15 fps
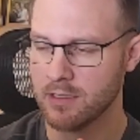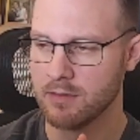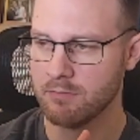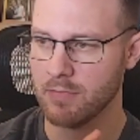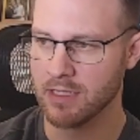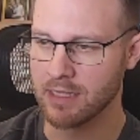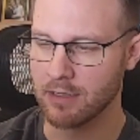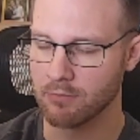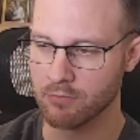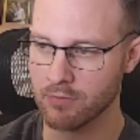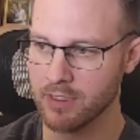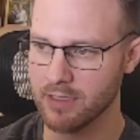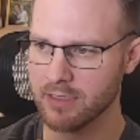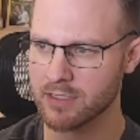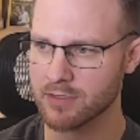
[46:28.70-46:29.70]
make that
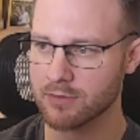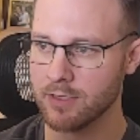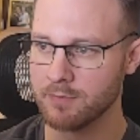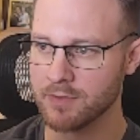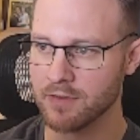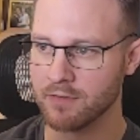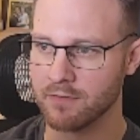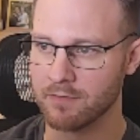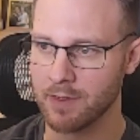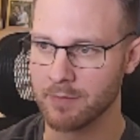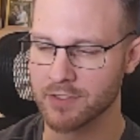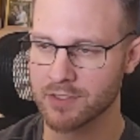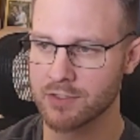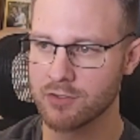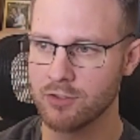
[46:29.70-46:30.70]
really descriptive. I'm
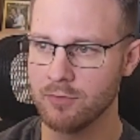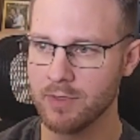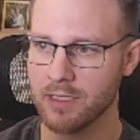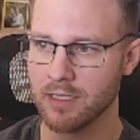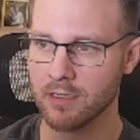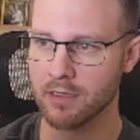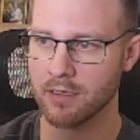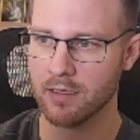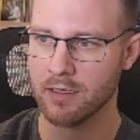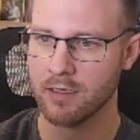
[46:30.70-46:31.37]
assuming